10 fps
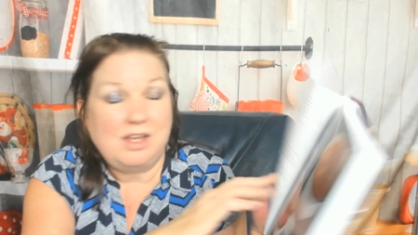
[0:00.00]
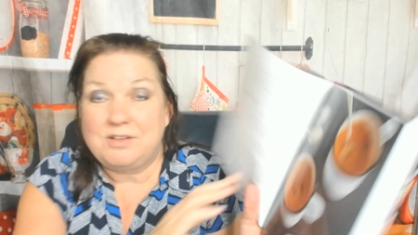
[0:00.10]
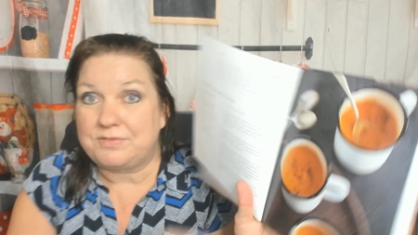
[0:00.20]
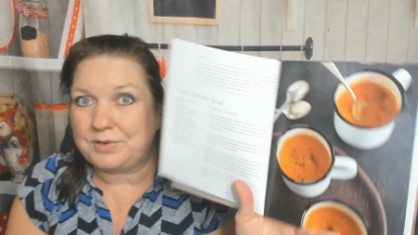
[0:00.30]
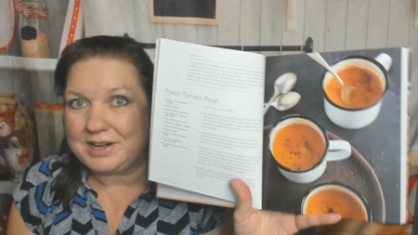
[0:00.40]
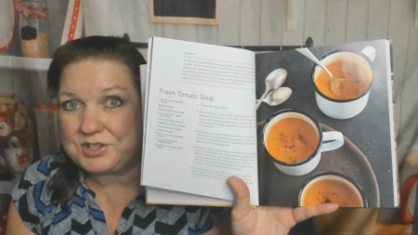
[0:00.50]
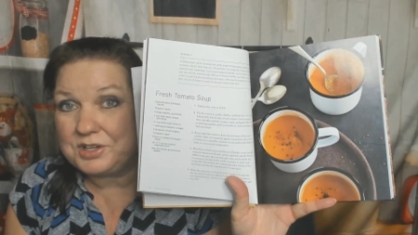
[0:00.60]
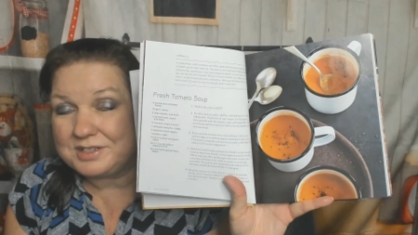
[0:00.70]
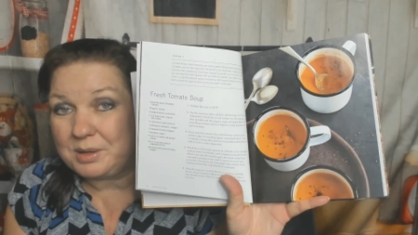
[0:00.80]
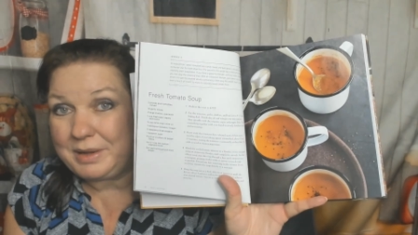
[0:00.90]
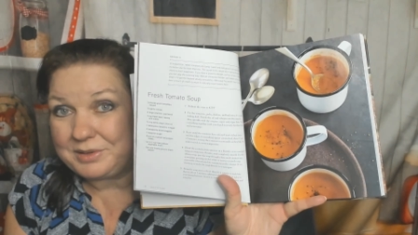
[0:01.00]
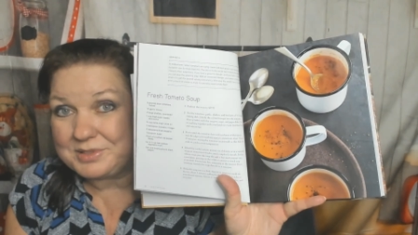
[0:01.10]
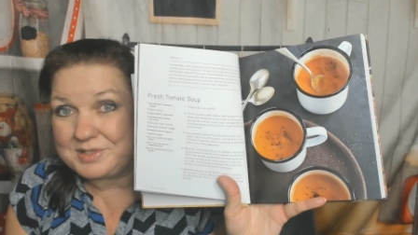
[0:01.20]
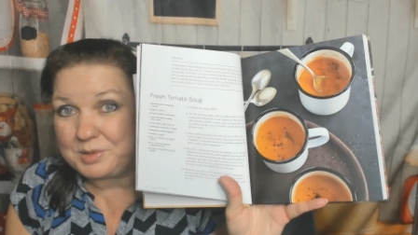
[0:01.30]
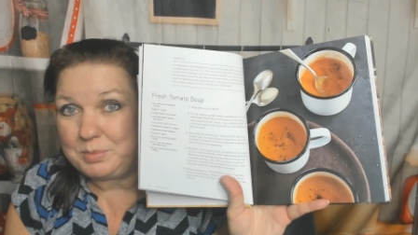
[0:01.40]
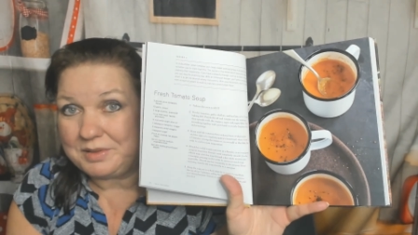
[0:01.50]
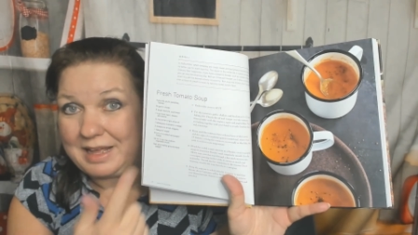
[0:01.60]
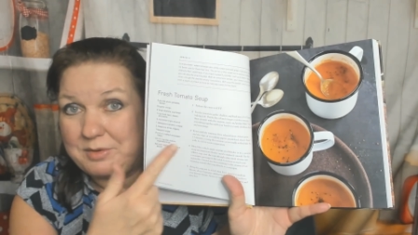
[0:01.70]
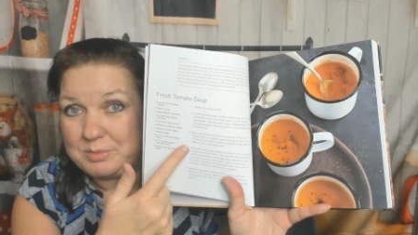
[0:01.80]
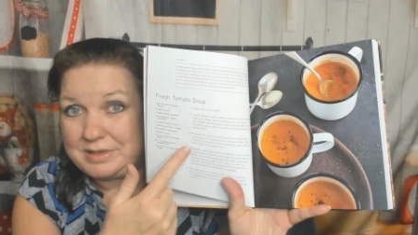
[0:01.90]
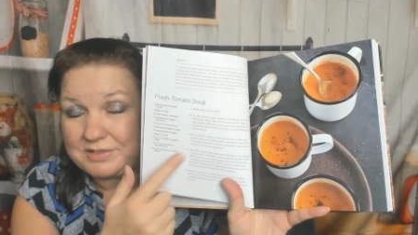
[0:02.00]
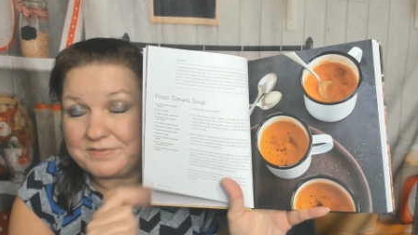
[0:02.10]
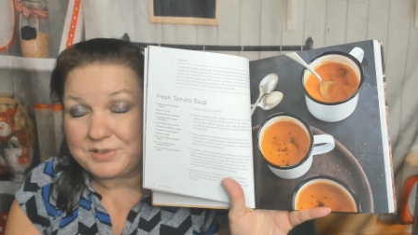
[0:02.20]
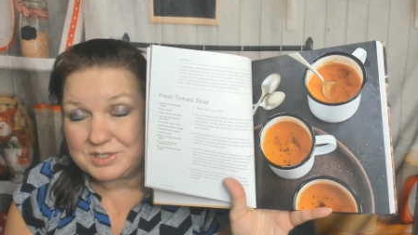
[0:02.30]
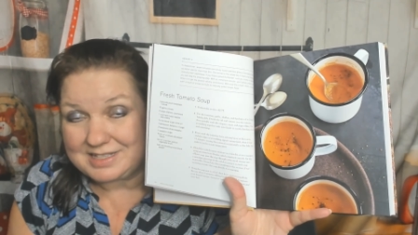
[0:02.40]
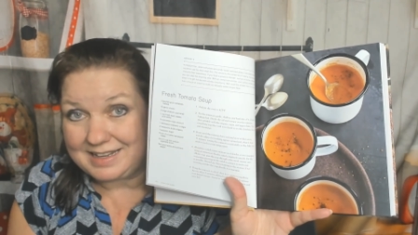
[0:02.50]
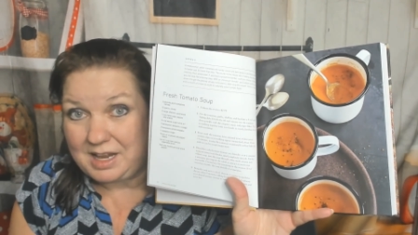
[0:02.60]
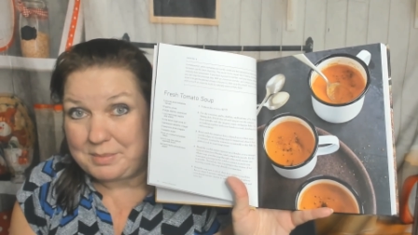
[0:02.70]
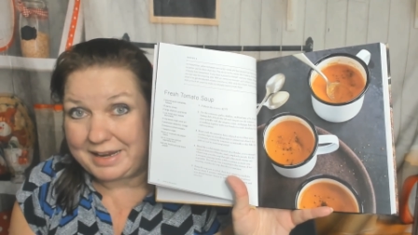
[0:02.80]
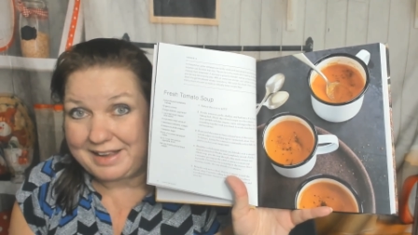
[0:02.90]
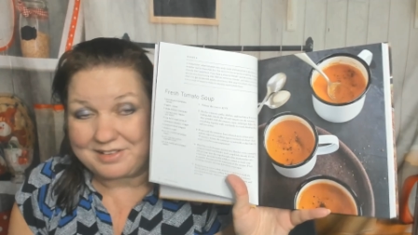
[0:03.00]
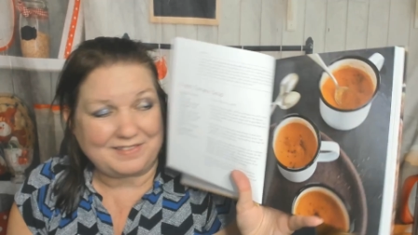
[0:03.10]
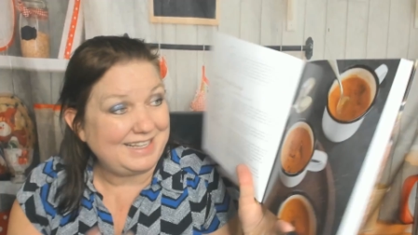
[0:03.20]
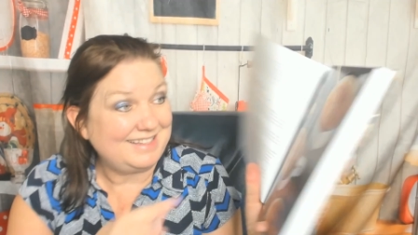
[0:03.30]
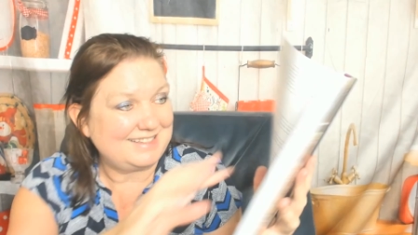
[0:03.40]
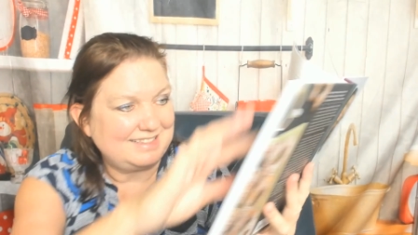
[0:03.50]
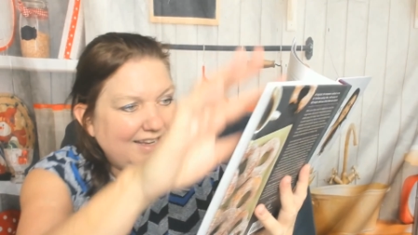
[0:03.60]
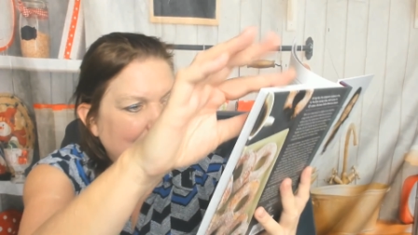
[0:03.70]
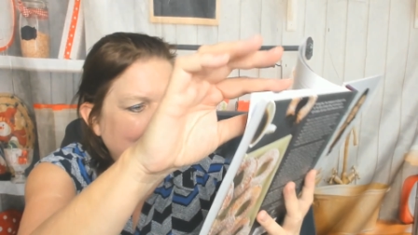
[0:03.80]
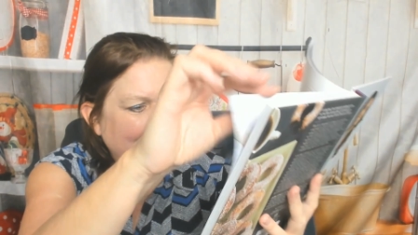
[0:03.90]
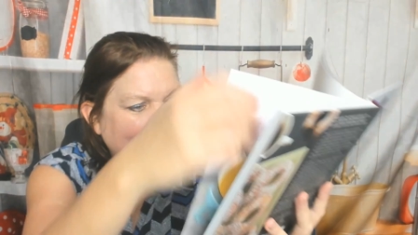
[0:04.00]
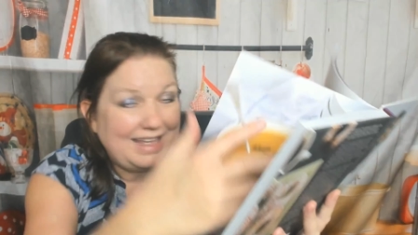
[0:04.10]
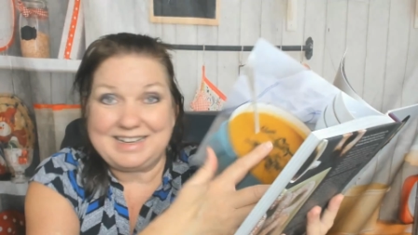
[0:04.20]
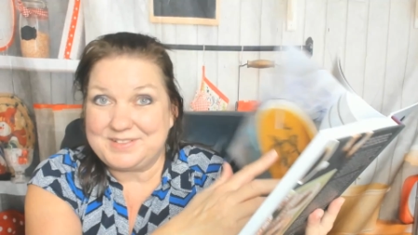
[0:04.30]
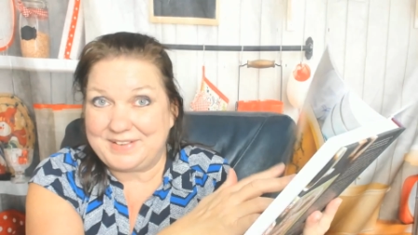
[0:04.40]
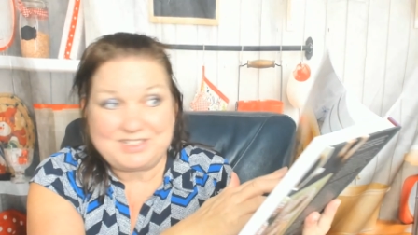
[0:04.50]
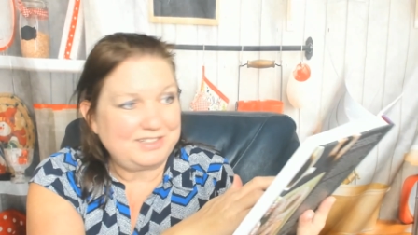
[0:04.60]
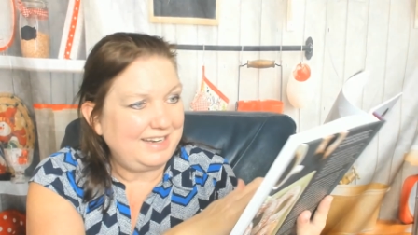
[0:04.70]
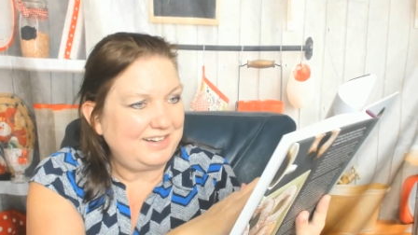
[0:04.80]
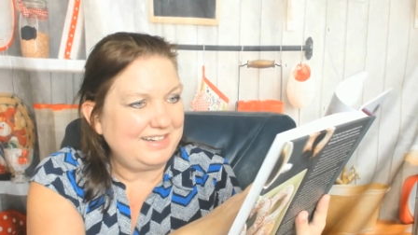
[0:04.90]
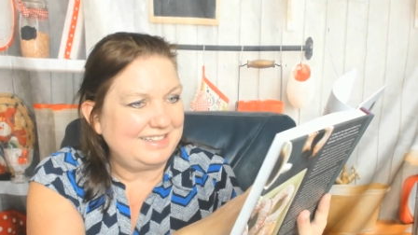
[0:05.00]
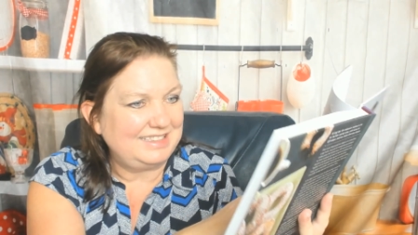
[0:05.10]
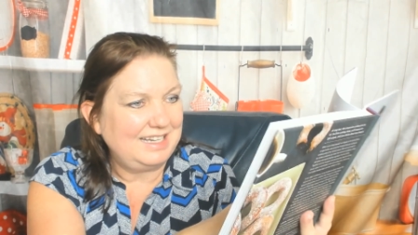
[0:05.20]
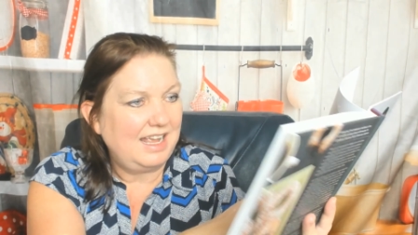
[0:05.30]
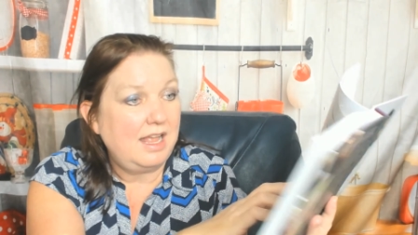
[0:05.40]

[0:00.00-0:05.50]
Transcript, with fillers: fresh tomato soup. That would be the first thing I make out of this. Yum. And it's vegetarian.